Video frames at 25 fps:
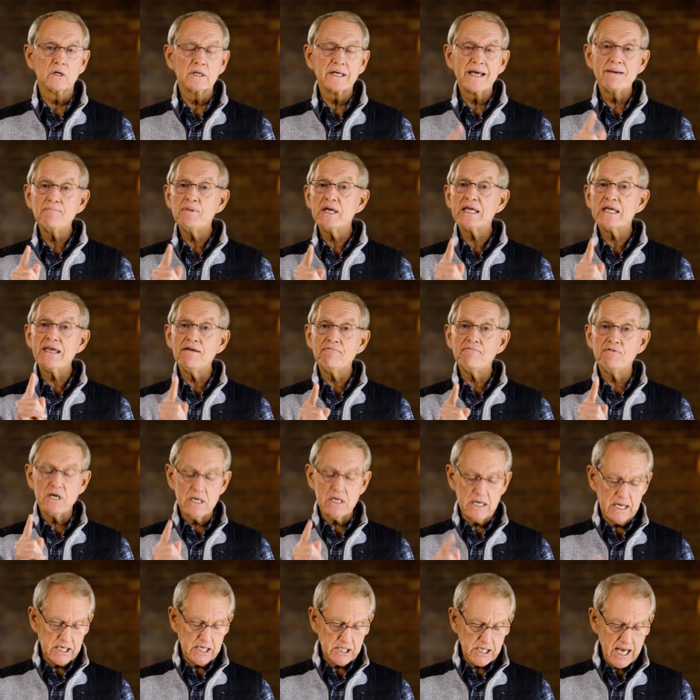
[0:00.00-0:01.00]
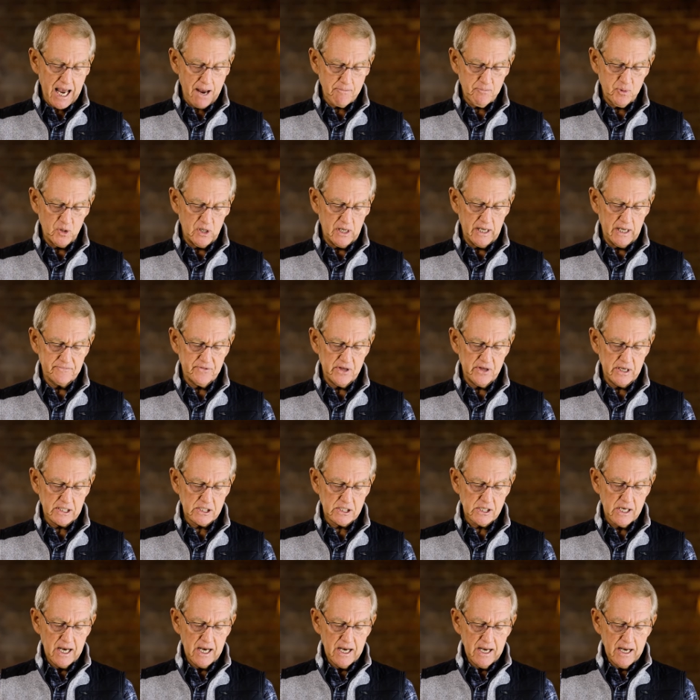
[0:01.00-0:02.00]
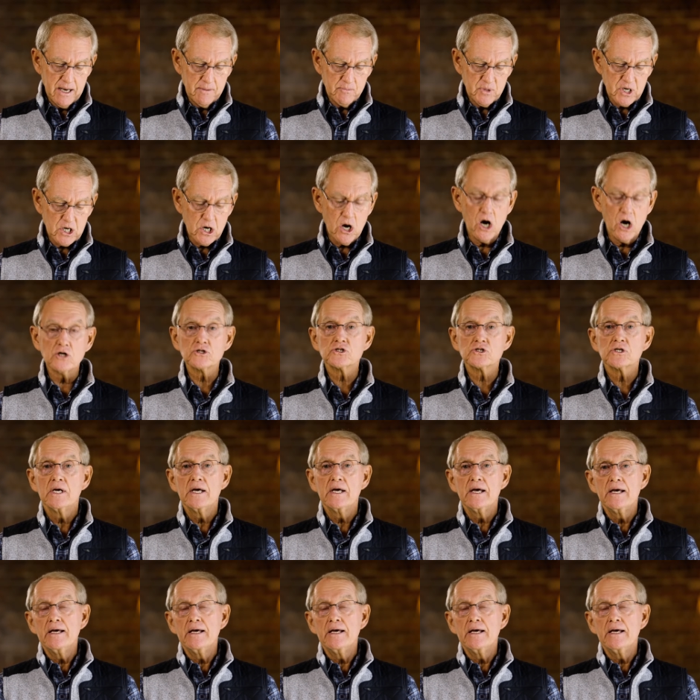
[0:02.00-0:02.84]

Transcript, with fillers: Let me give you an example of this because